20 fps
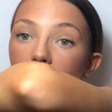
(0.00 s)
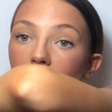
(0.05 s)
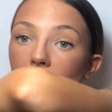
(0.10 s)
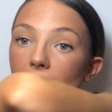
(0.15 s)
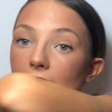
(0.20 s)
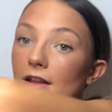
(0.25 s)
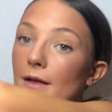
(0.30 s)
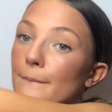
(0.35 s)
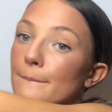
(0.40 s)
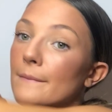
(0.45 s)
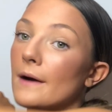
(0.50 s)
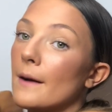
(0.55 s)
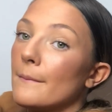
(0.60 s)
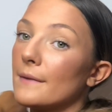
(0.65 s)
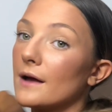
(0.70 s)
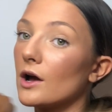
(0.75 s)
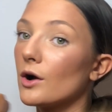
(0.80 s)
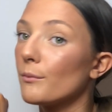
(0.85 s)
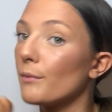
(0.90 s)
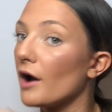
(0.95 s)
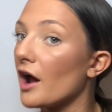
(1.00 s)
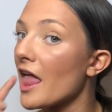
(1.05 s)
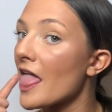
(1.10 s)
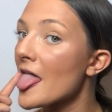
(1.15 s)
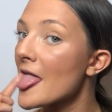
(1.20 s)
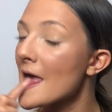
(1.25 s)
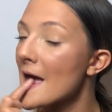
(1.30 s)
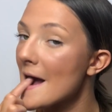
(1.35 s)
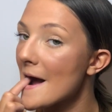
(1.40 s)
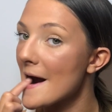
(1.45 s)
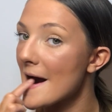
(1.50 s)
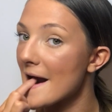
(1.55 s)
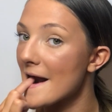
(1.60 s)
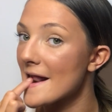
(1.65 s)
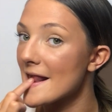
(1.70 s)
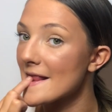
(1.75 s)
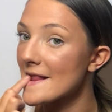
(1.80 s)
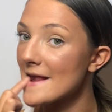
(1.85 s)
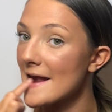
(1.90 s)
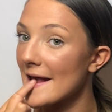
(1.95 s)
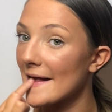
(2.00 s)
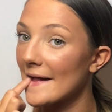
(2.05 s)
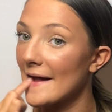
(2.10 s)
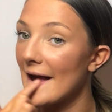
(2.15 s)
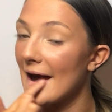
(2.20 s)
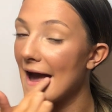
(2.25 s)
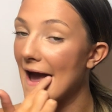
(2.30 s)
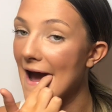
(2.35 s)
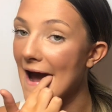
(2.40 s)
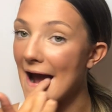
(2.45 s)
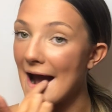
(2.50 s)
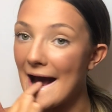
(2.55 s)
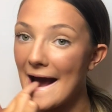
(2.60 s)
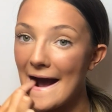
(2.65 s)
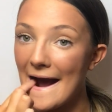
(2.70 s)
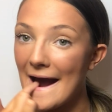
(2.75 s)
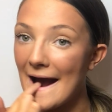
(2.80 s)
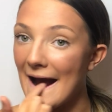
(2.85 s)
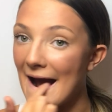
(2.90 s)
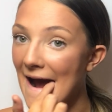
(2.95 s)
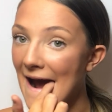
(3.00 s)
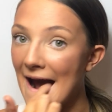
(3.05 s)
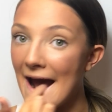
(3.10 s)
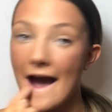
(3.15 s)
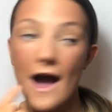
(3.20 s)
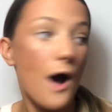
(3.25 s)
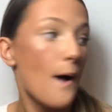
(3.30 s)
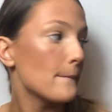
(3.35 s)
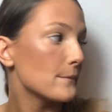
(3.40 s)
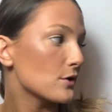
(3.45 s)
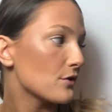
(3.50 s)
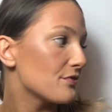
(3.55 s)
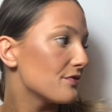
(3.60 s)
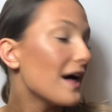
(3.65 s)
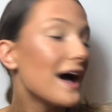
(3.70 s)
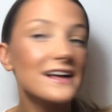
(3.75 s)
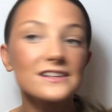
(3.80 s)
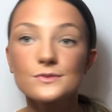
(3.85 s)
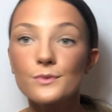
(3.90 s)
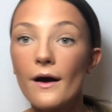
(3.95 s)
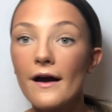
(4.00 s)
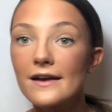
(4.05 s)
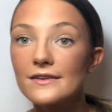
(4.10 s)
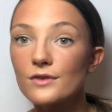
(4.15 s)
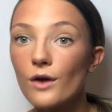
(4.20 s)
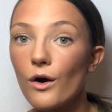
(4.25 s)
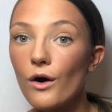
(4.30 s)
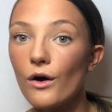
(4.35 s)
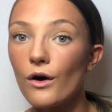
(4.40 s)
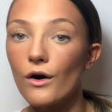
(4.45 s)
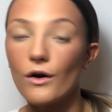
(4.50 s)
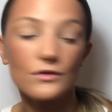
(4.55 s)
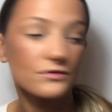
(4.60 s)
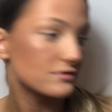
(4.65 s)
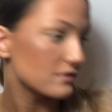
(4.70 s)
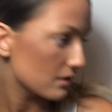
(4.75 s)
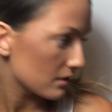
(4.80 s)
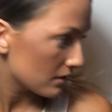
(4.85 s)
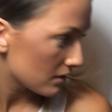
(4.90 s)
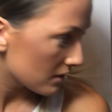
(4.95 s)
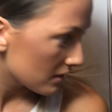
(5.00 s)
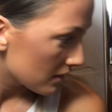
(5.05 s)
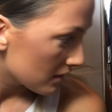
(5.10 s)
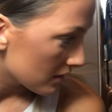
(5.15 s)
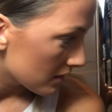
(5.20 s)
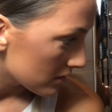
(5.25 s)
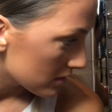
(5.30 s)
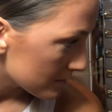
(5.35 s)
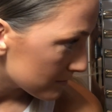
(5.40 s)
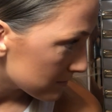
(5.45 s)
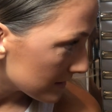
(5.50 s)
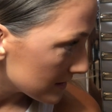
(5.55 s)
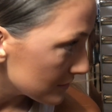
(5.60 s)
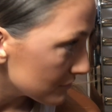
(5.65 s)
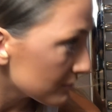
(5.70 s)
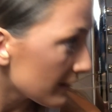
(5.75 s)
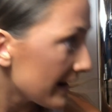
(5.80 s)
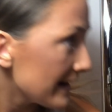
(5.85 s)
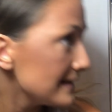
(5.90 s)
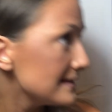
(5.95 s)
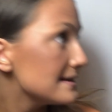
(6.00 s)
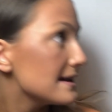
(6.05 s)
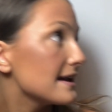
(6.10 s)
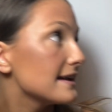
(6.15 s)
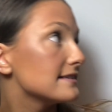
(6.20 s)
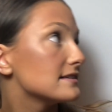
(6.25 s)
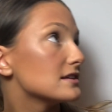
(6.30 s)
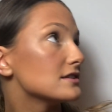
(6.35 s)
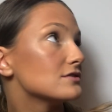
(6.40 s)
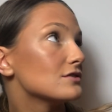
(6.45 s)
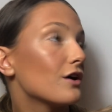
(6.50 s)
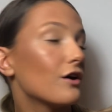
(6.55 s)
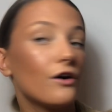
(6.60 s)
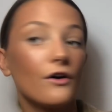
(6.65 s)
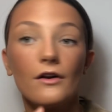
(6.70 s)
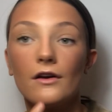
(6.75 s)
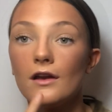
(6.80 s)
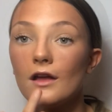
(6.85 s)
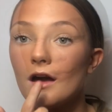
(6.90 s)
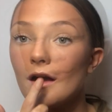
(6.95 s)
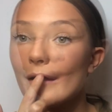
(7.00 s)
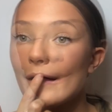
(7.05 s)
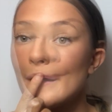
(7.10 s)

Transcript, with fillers: I've like burnt my elbow. I'm sitting there. Oh my god, that's why it's hot. Bloody radiator's on.